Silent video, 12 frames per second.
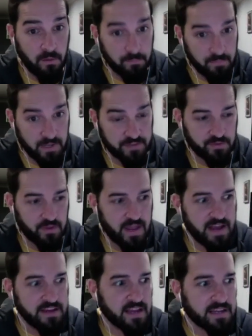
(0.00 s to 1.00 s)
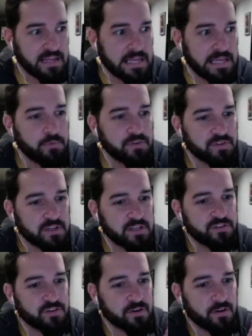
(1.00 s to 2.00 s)
muscle, and yet he was
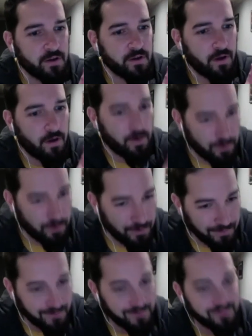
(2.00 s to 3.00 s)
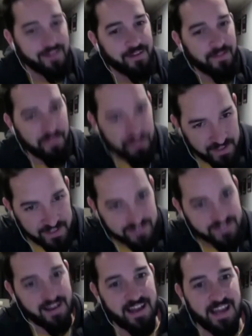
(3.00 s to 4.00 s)
injured all the
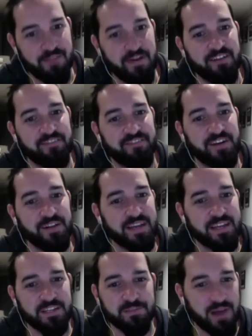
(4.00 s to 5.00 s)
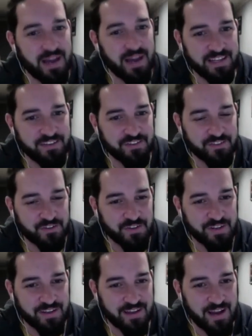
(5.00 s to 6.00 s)
time, and it felt like his body just
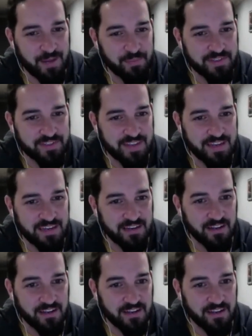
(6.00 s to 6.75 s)
couldn't compensate